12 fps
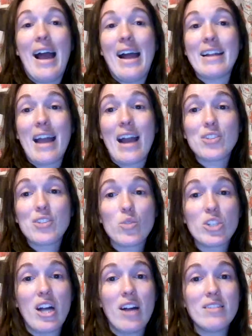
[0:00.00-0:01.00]
And after
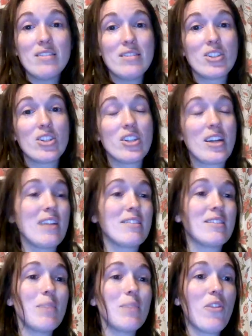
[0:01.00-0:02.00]
we're done, they're kind
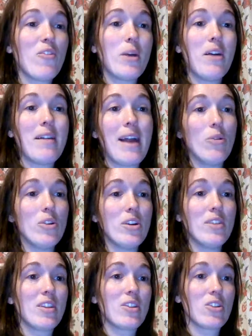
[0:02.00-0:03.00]
of sleepy for about an hour
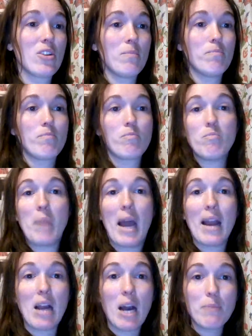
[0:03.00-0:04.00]
and then they're
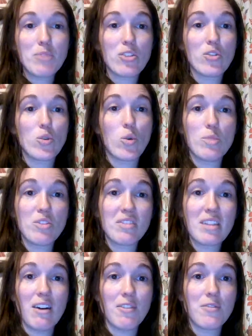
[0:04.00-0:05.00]
back up to their normal
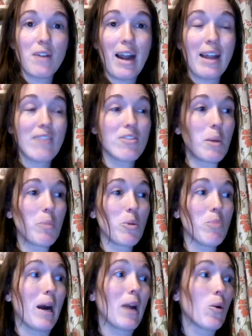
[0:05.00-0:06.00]
self. I
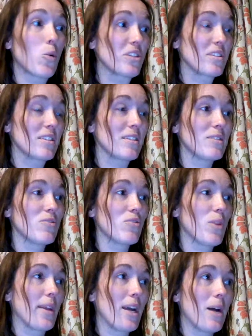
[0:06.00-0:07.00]
remember my horses
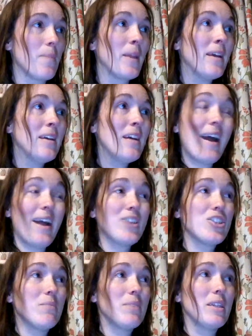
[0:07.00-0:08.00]
growing up
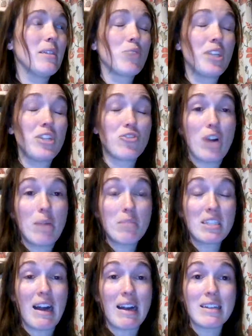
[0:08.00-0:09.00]
actually being pretty
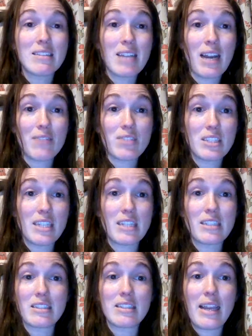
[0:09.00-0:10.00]
traumatized after the
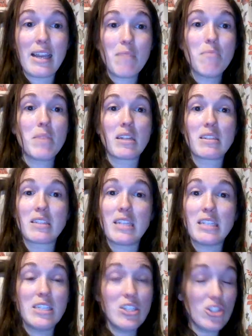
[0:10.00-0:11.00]
dentist came because
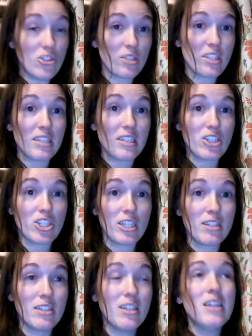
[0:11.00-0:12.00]
they didn't use
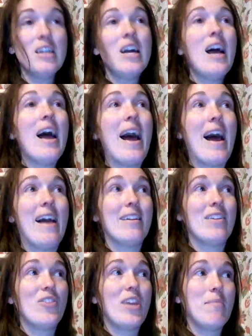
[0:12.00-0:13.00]
sedation
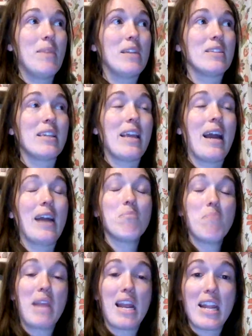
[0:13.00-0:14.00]
and they basically had to
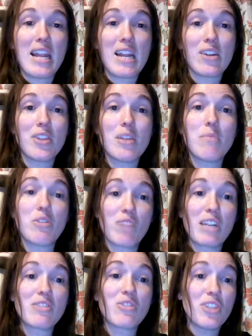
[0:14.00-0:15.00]
manhandle them and
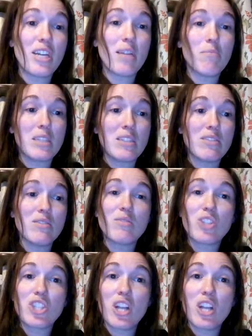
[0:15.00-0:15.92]
wrestle them and